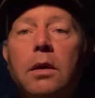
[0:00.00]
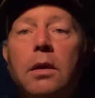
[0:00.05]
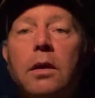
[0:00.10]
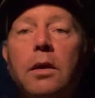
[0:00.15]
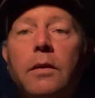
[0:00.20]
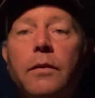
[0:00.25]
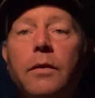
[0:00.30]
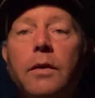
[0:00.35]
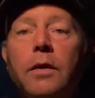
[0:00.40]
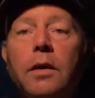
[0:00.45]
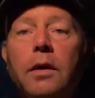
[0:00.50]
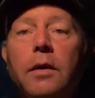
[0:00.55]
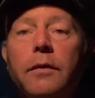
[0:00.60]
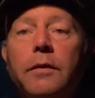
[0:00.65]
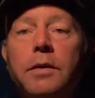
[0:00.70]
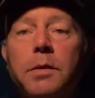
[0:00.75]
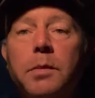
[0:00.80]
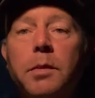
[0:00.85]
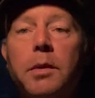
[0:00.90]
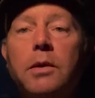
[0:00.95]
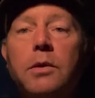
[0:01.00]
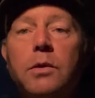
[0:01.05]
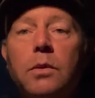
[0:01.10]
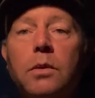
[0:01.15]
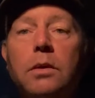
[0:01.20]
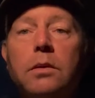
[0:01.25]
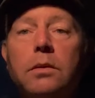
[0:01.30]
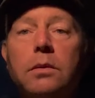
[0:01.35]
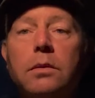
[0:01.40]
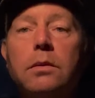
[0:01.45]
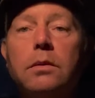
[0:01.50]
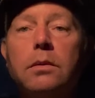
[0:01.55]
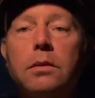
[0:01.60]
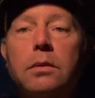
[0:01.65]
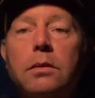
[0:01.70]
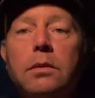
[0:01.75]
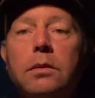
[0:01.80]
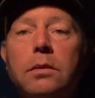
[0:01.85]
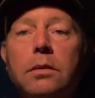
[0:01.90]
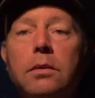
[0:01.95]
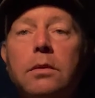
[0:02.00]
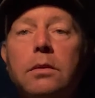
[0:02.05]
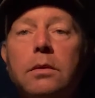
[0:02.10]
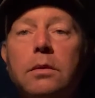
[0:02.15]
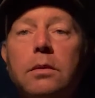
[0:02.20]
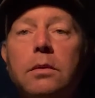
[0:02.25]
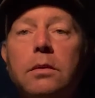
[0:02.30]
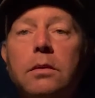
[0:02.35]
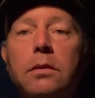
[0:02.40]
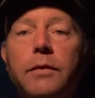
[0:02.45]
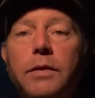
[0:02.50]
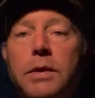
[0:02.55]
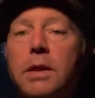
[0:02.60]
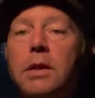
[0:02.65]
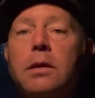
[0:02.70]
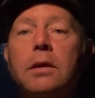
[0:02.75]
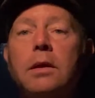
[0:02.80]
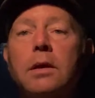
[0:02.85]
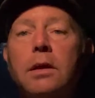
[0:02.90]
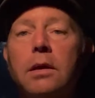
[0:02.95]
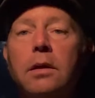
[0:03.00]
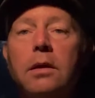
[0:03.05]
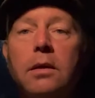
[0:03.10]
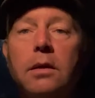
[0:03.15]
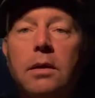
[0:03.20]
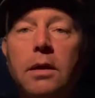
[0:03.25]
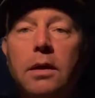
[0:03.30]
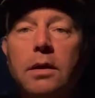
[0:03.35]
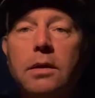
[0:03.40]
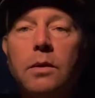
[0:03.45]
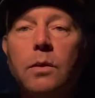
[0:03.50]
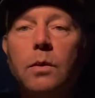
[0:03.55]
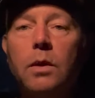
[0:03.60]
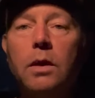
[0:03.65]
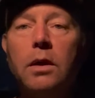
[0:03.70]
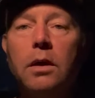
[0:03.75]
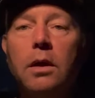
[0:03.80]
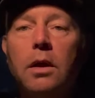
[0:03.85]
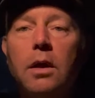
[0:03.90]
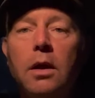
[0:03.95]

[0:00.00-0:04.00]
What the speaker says: of a spiritual facility, as it were?